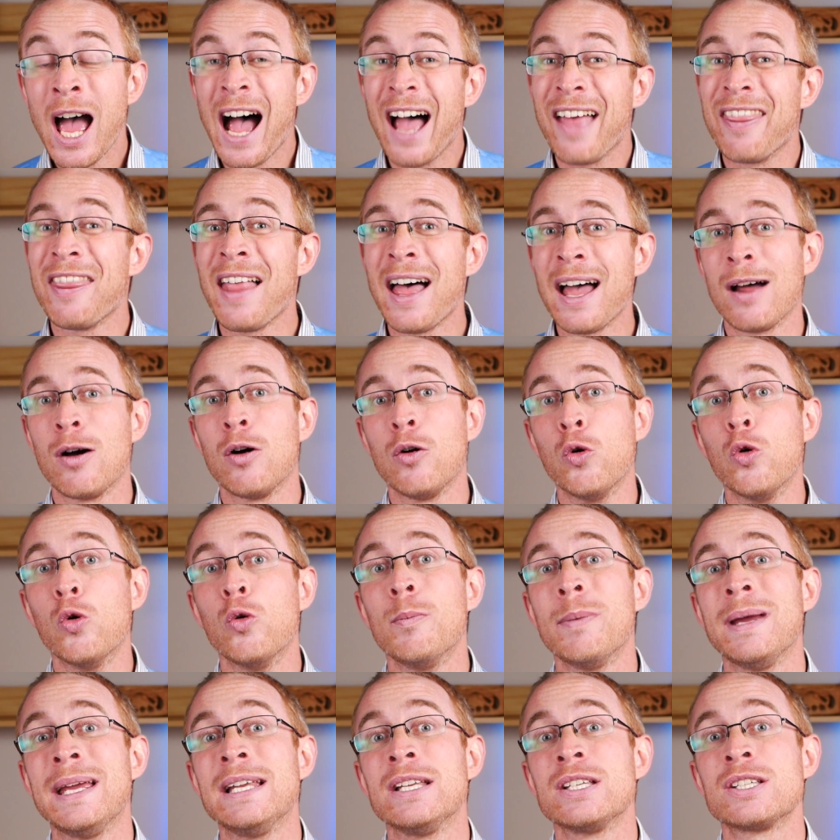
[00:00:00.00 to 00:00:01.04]
And that
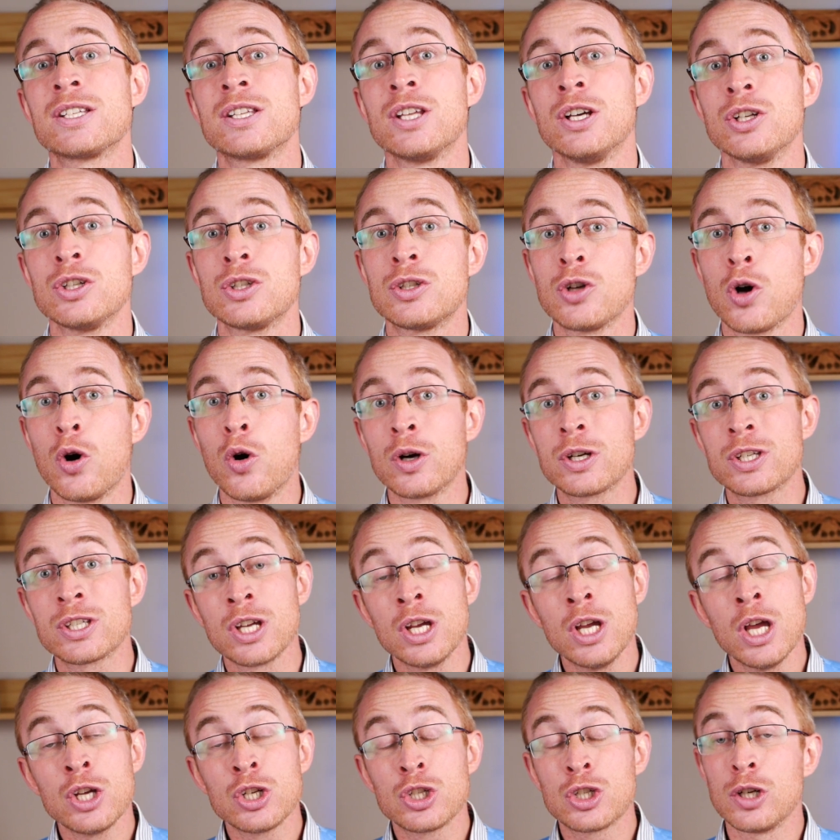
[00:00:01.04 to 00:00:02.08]
all means that
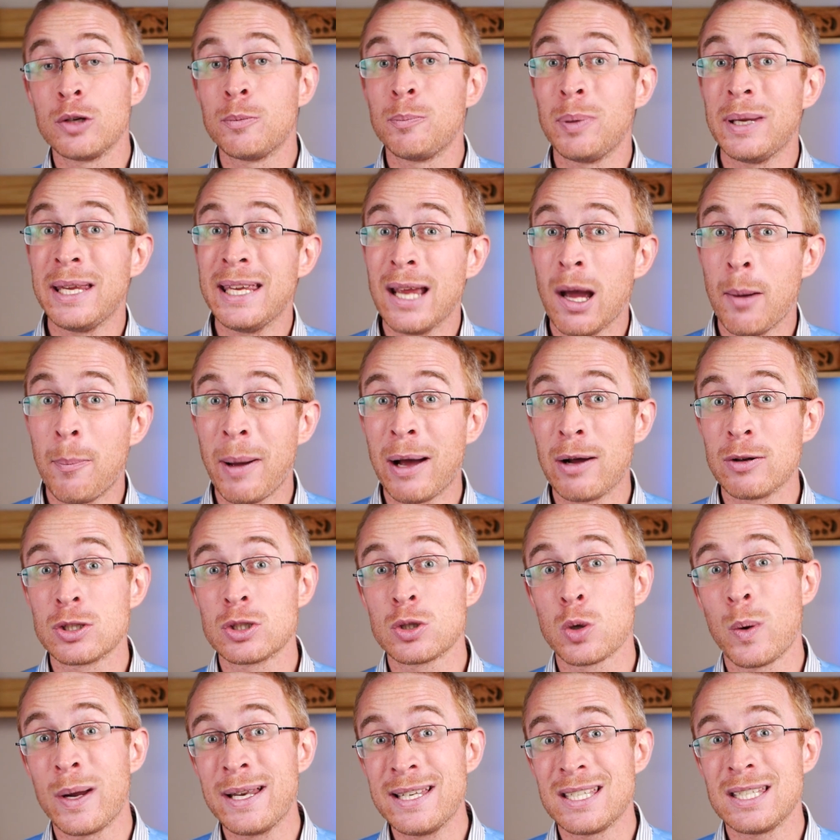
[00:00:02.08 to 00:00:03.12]
dogs should be
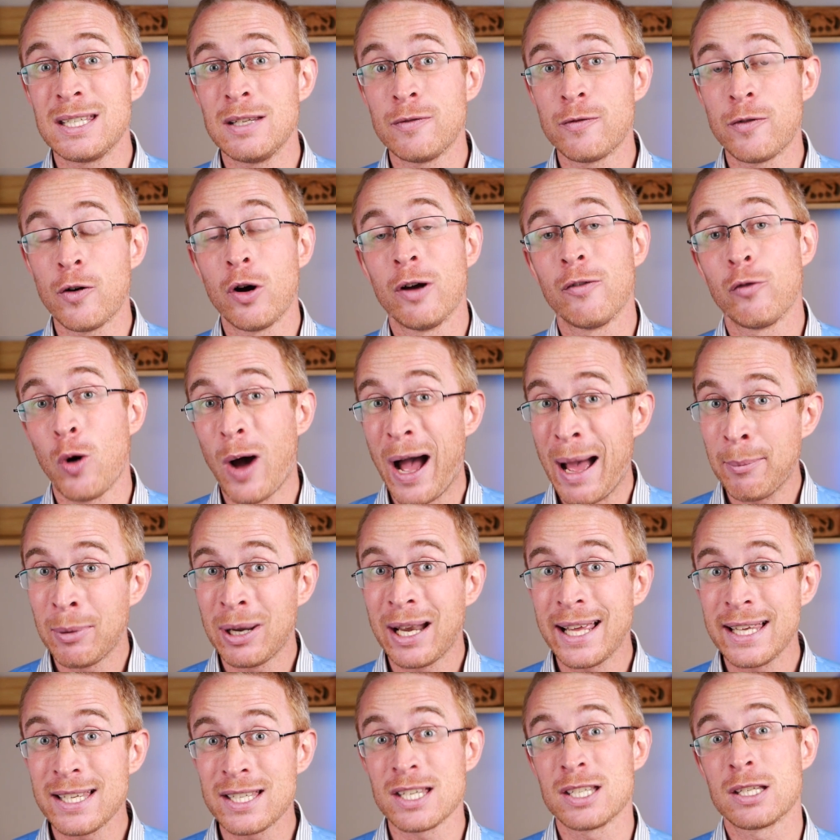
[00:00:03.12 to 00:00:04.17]
about 25, or
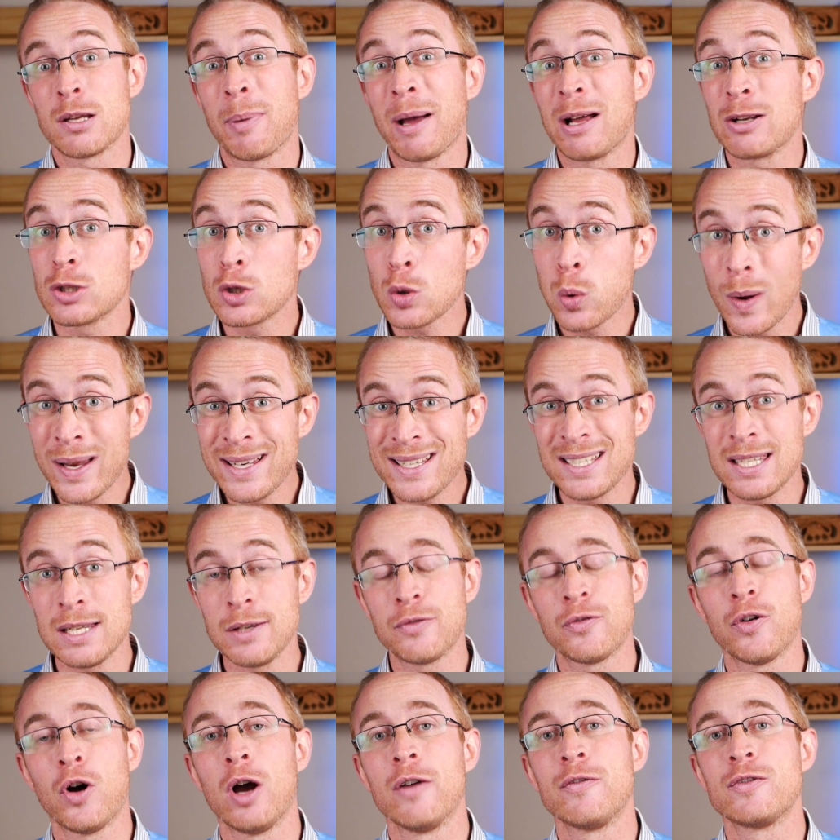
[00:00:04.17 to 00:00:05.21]
amylase is about
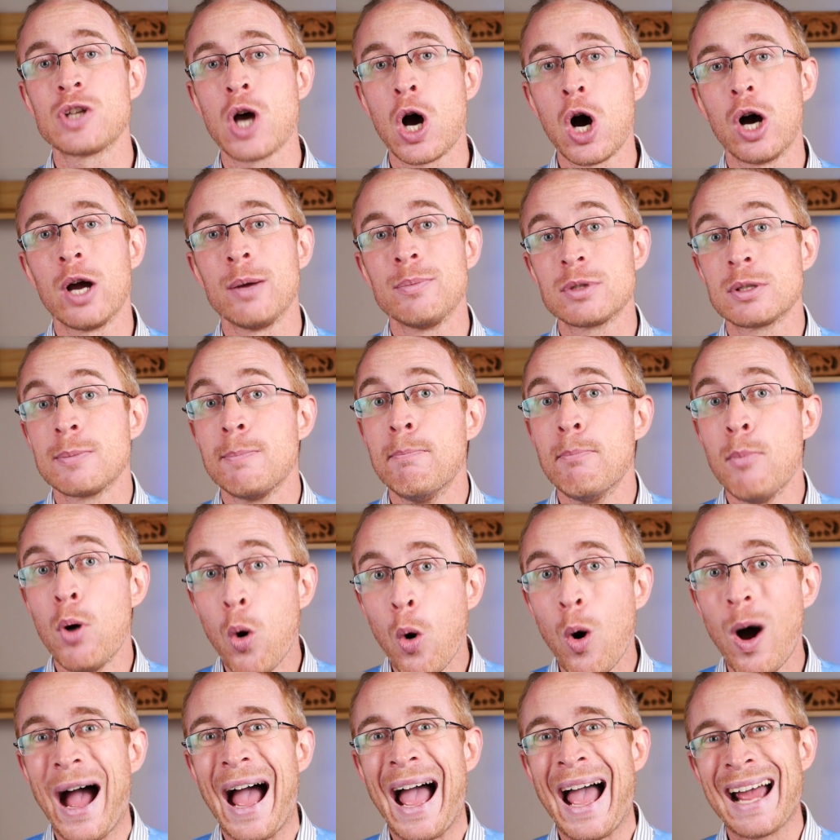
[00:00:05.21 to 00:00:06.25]
25 times
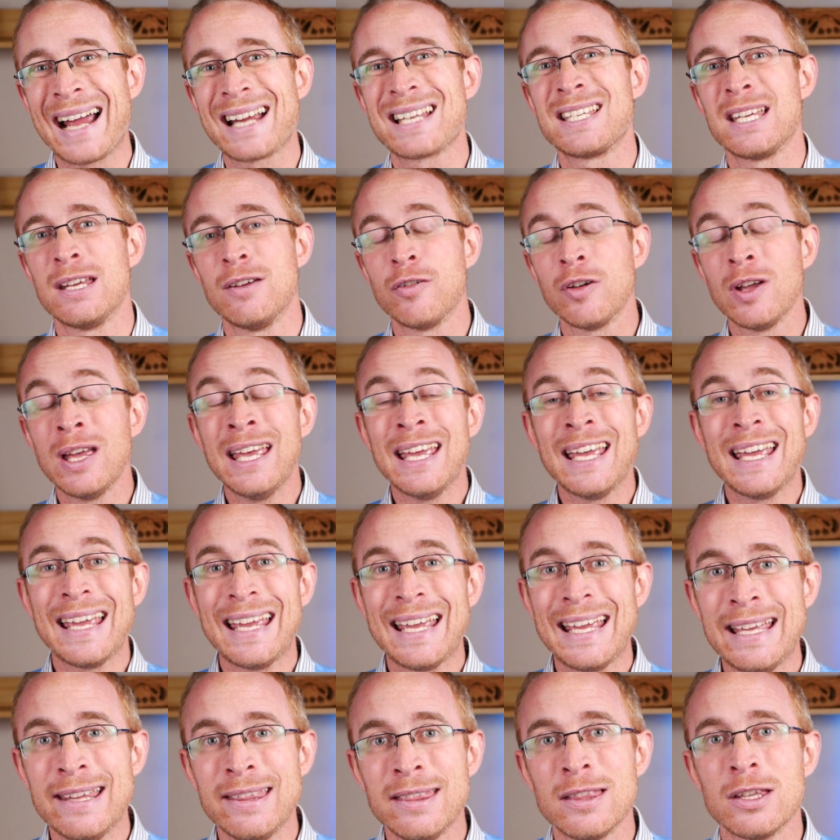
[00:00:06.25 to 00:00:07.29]
more active
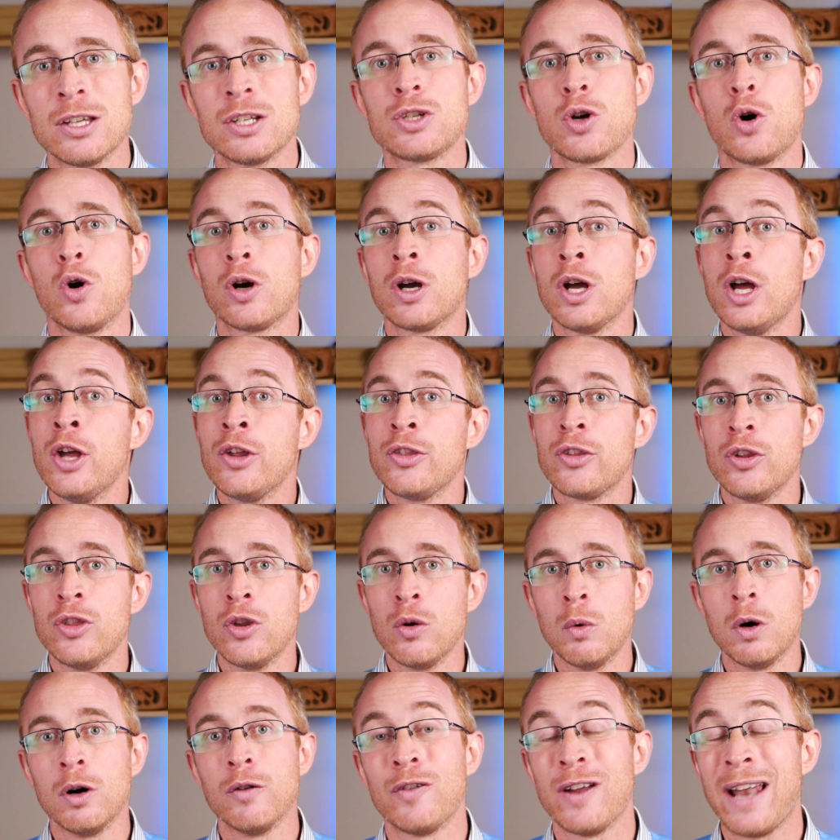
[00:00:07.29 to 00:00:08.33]
in the dog
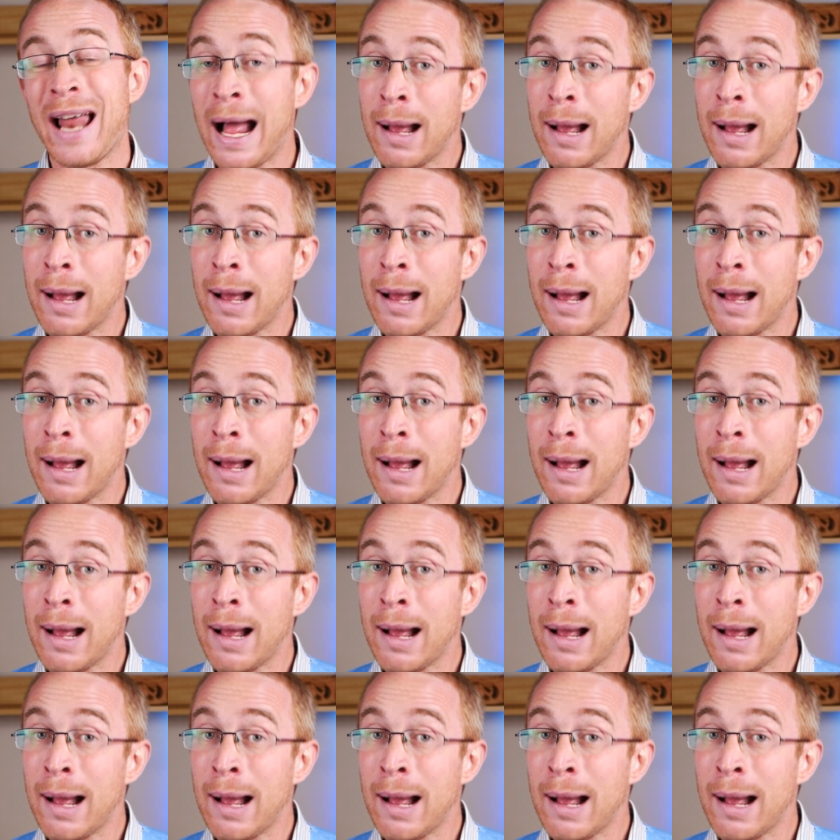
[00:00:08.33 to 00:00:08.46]
than the wolf.